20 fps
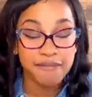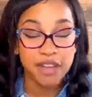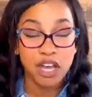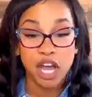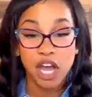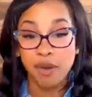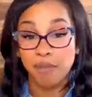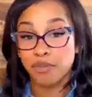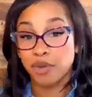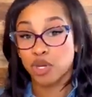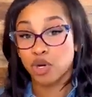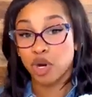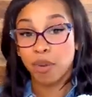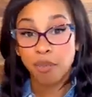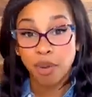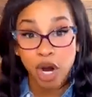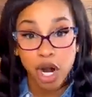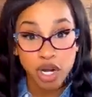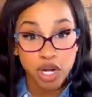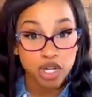a
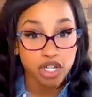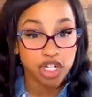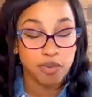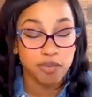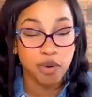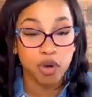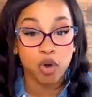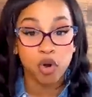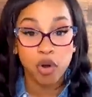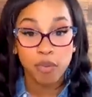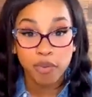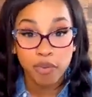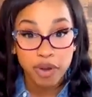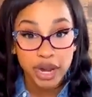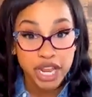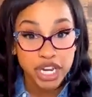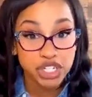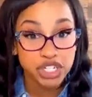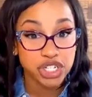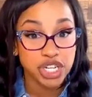partnership, a
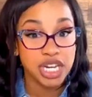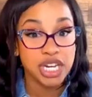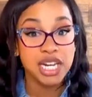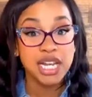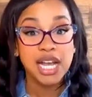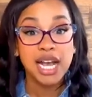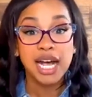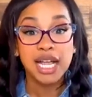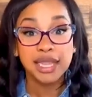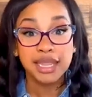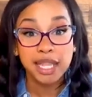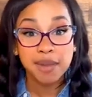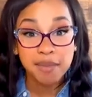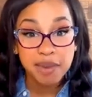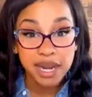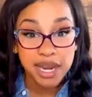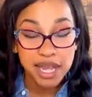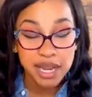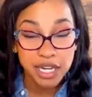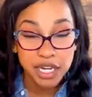corporation, a
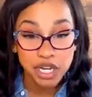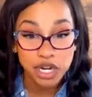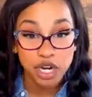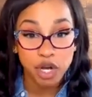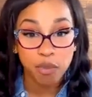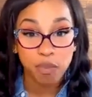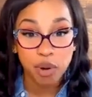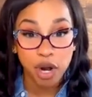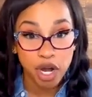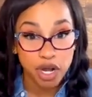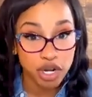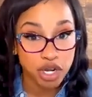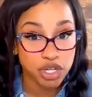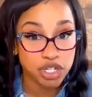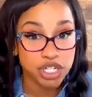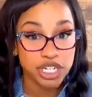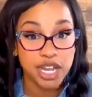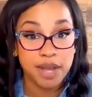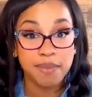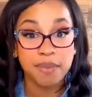limited,
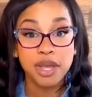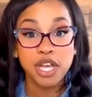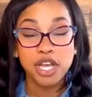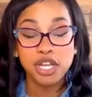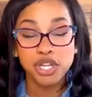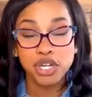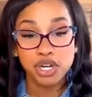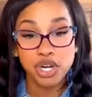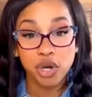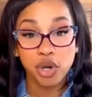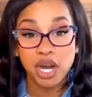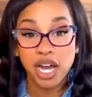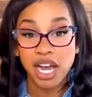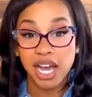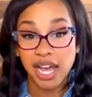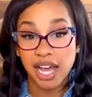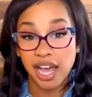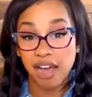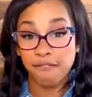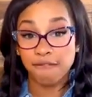partnership,
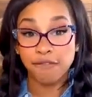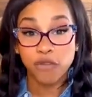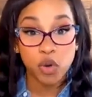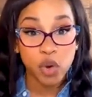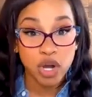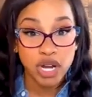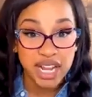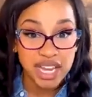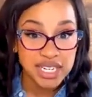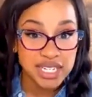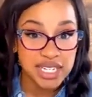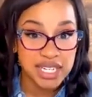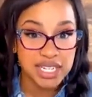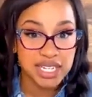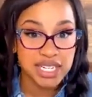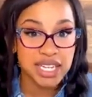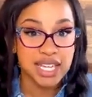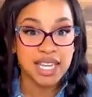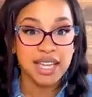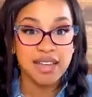a foreign
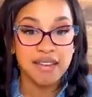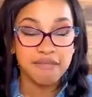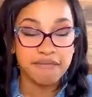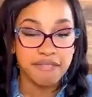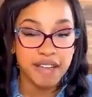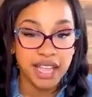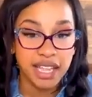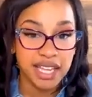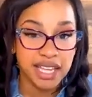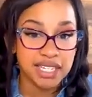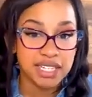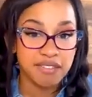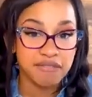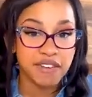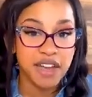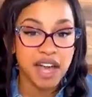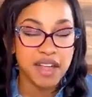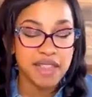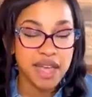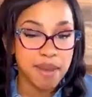entity, failing to
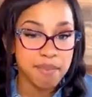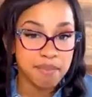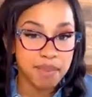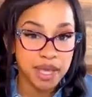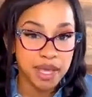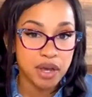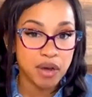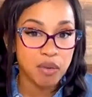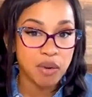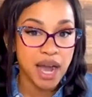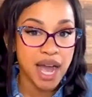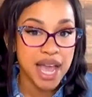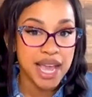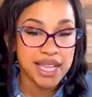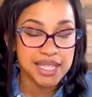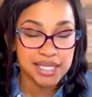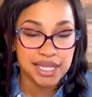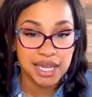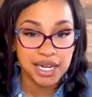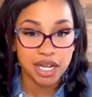file that BOI
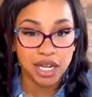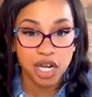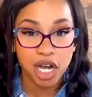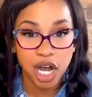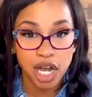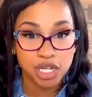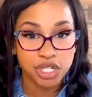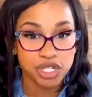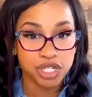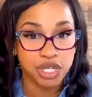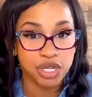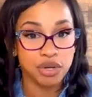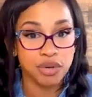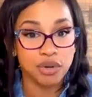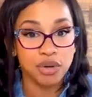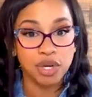is going to cost you,